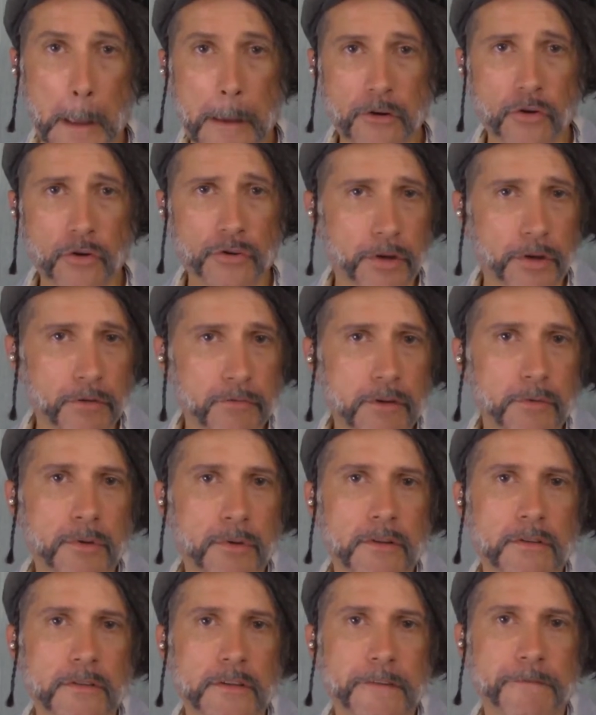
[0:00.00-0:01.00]
Not only
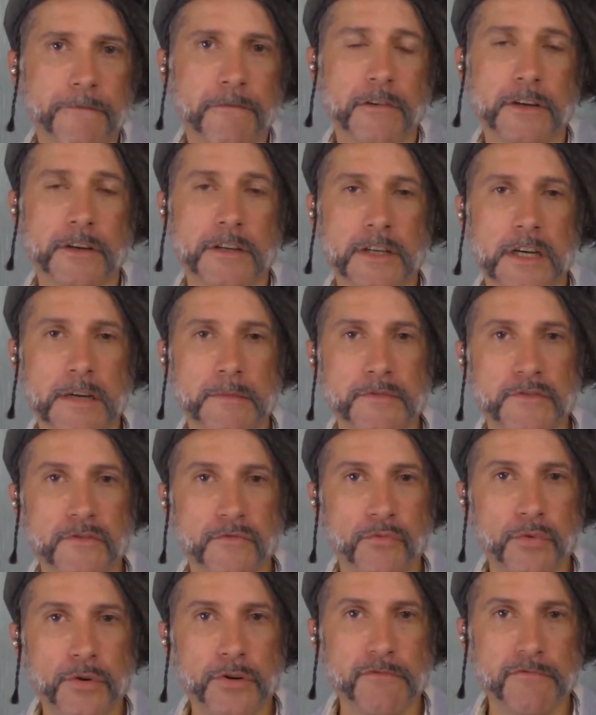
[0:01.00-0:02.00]
will different types
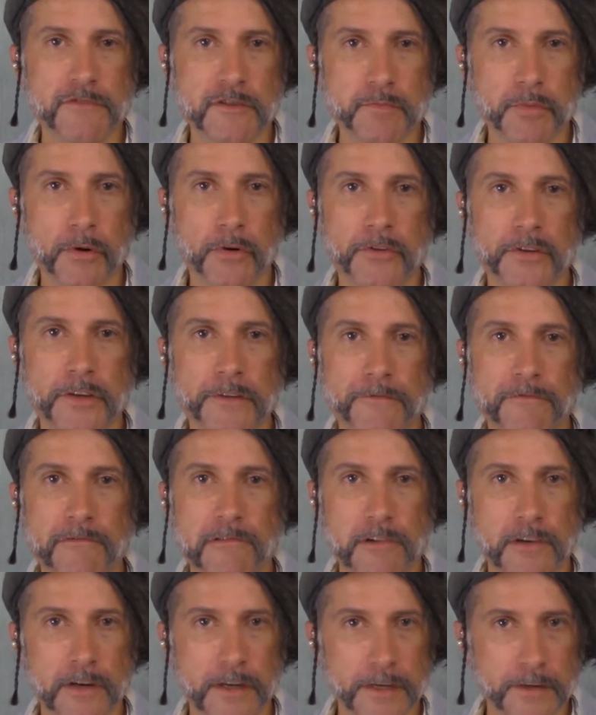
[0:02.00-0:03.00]
of wood respond
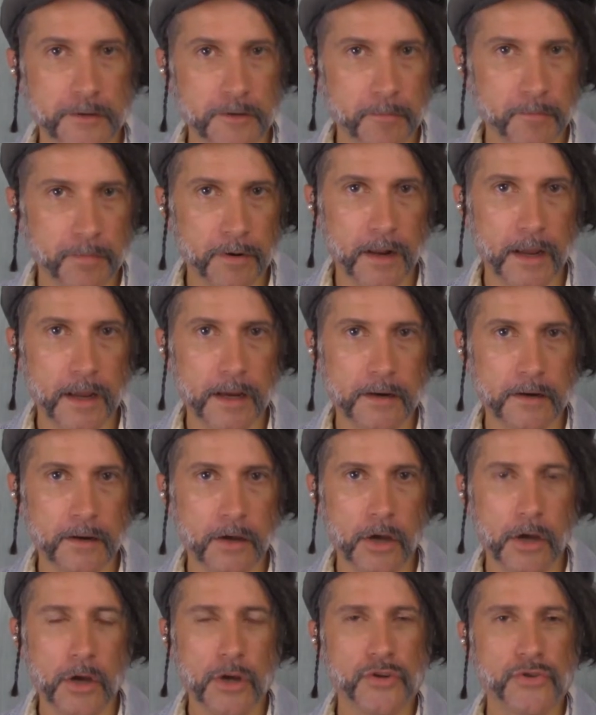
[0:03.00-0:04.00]
differently to the plane,
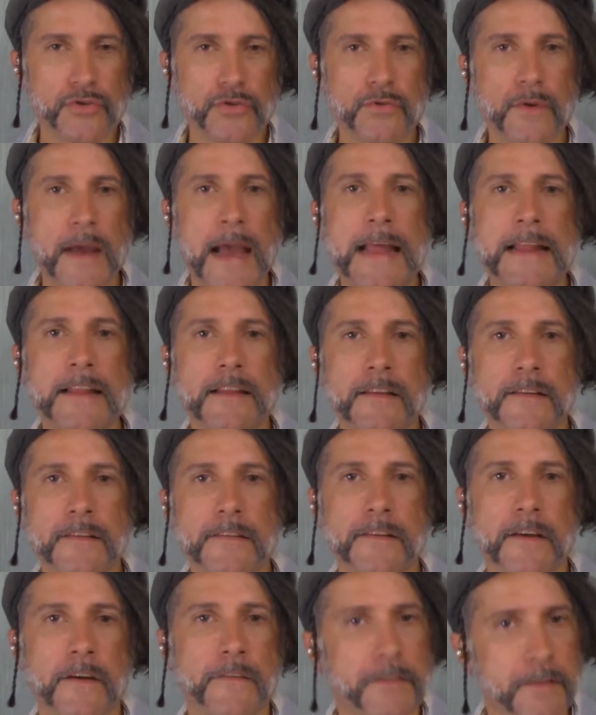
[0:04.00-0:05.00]
two ends
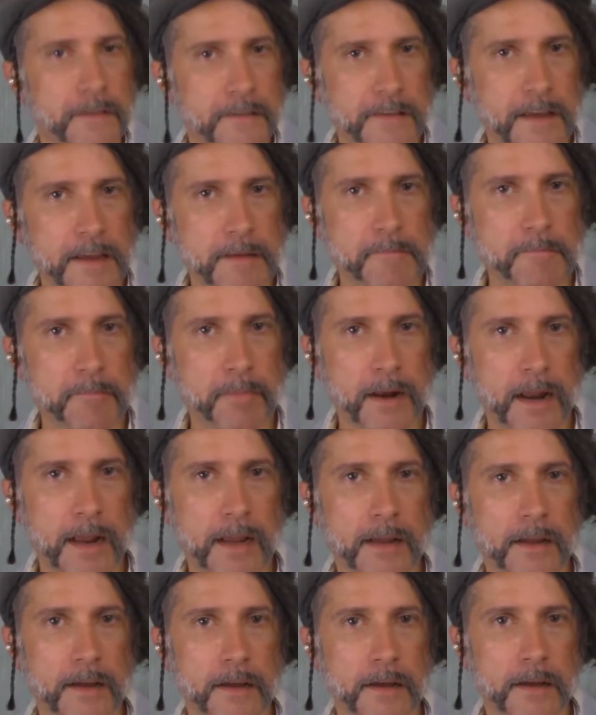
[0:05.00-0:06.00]
of the same
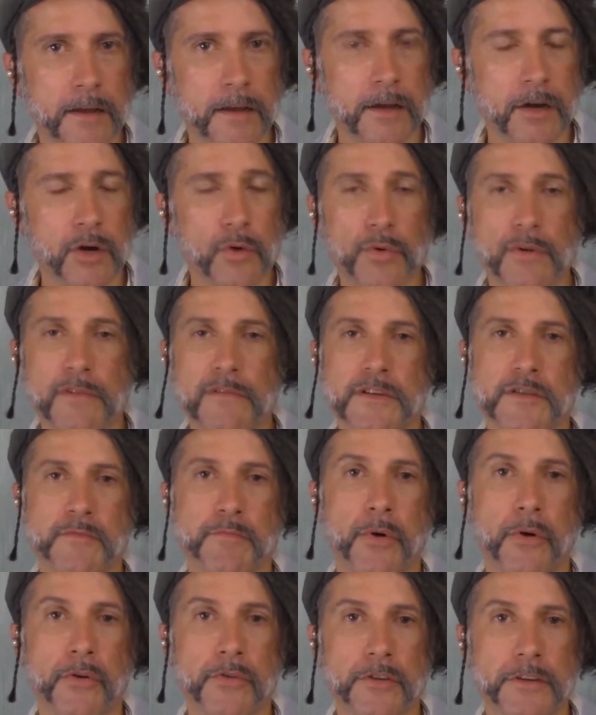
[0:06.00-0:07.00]
plank will
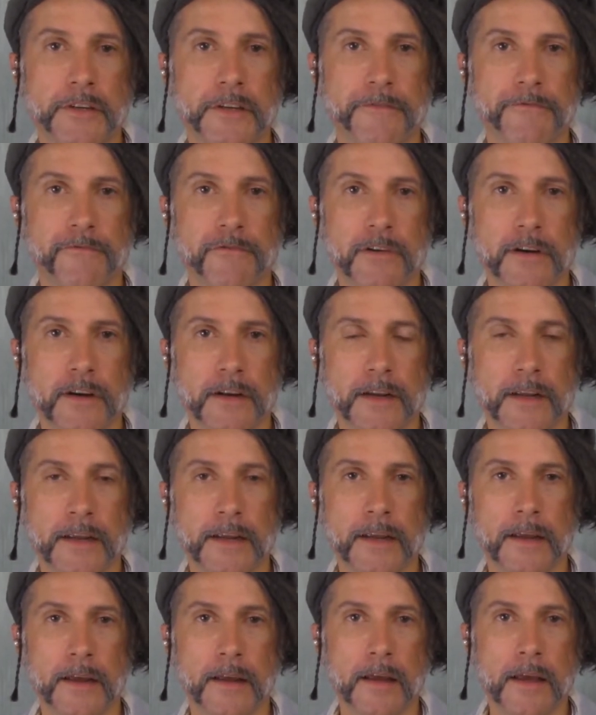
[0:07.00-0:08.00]
respond
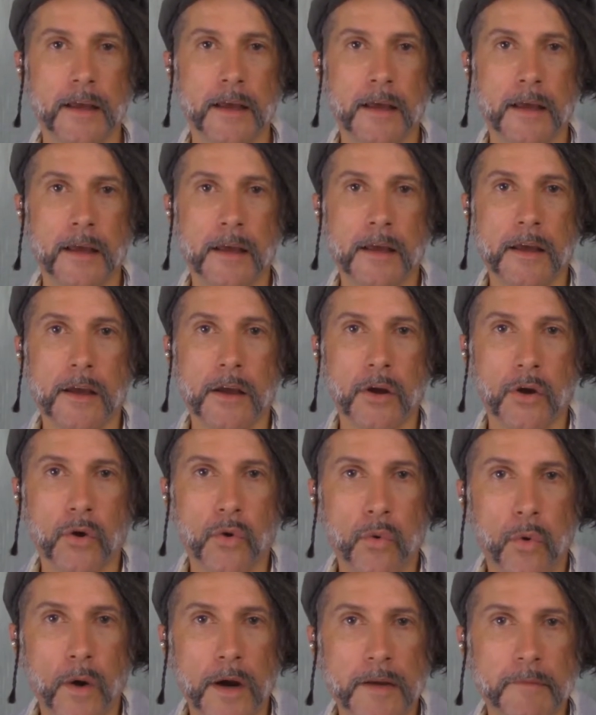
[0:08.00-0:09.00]
differently,
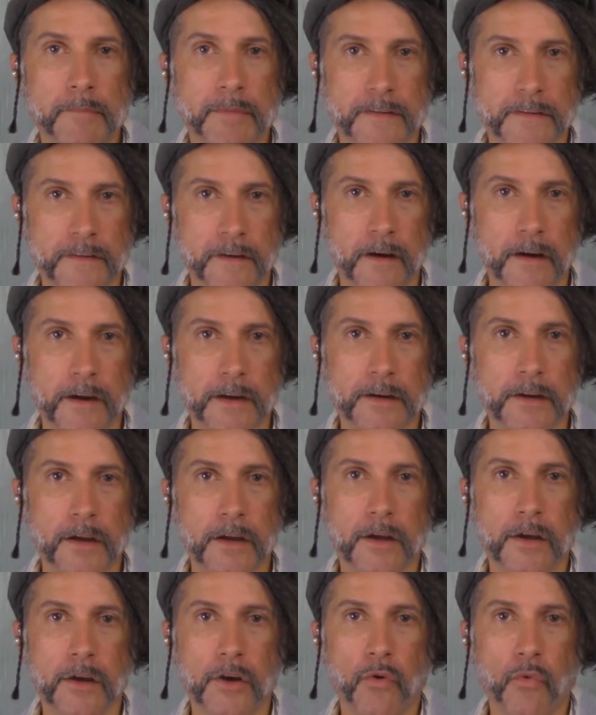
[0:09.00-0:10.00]
quite beside
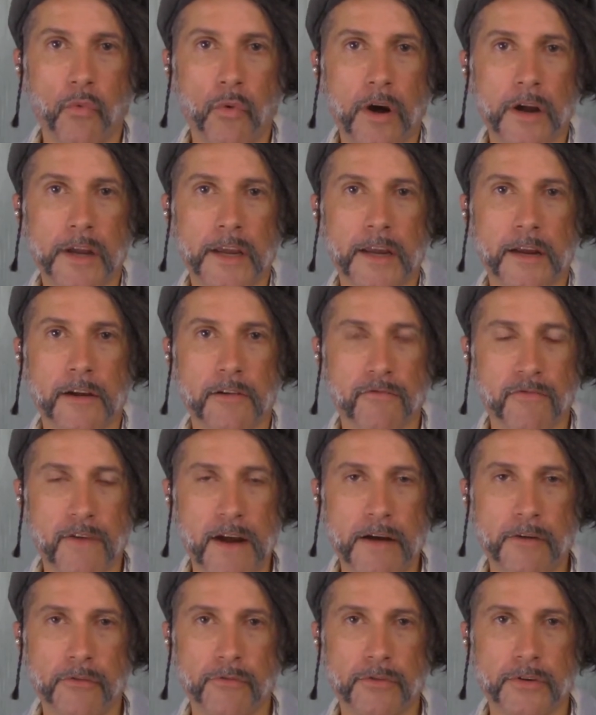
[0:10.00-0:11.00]
working
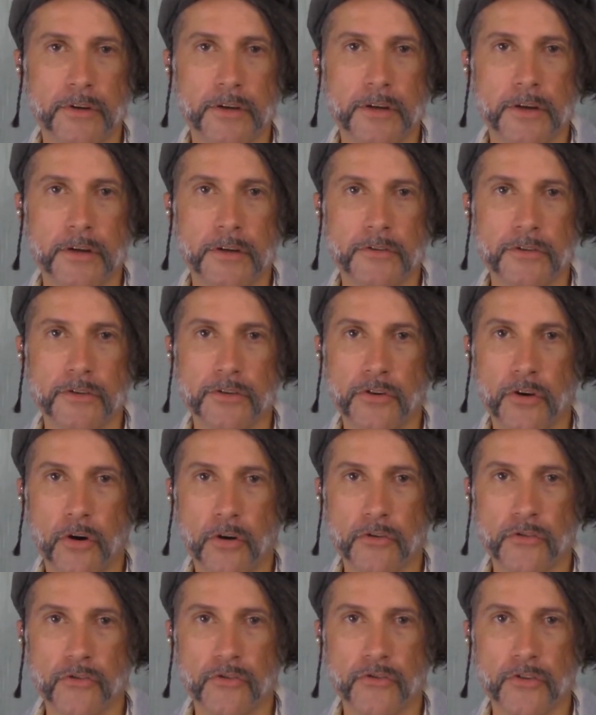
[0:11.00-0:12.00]
around the
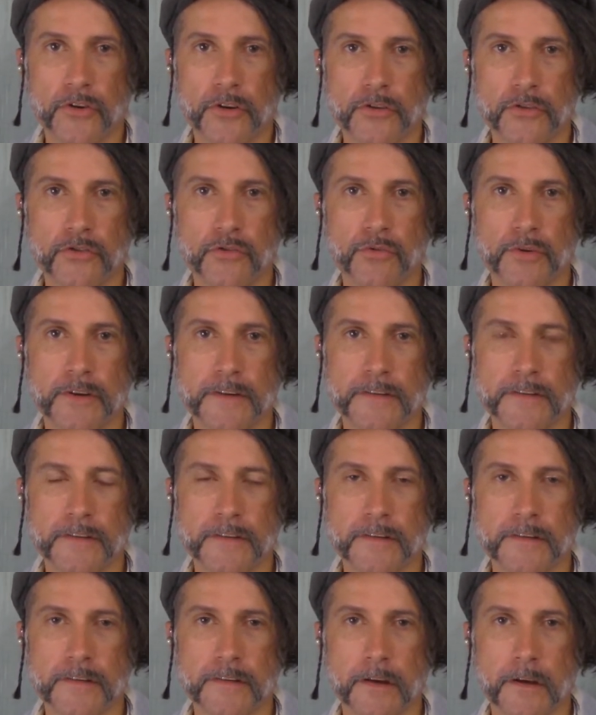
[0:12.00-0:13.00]
knots and
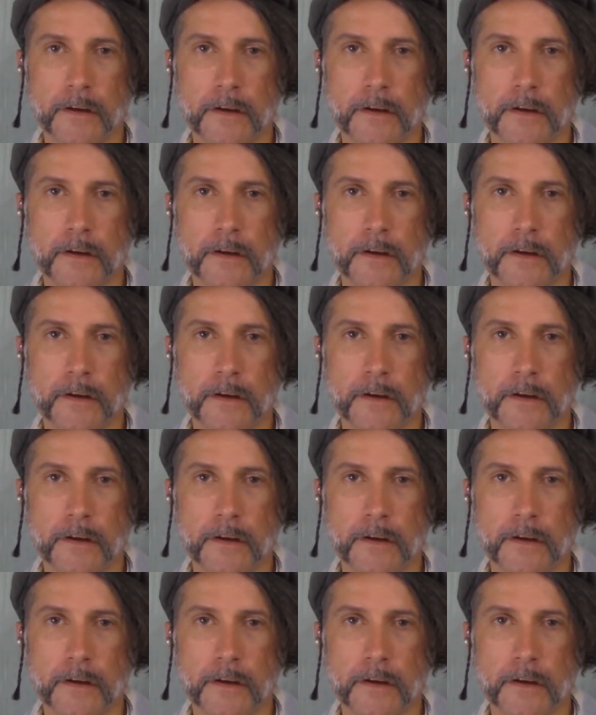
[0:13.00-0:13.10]
twists.